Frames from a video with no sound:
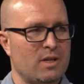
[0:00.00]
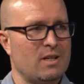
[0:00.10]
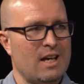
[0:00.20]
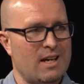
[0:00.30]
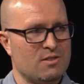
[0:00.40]

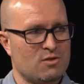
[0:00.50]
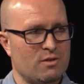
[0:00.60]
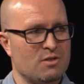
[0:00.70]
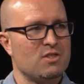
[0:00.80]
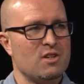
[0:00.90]
and sort
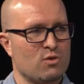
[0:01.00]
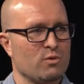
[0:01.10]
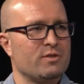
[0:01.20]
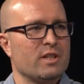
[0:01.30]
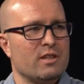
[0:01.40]
of a central
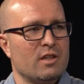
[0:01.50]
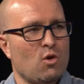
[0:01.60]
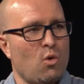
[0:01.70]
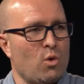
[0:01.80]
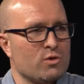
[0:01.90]
thing in the
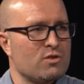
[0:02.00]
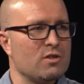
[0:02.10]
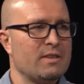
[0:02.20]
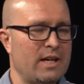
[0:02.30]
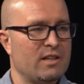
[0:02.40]
course,
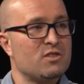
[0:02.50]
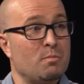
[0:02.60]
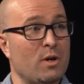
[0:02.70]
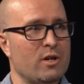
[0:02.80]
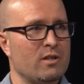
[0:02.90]
that
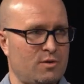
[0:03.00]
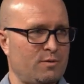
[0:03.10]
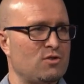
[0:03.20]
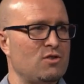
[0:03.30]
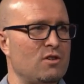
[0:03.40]
experience for
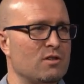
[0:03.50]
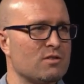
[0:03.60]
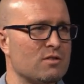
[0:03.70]
students.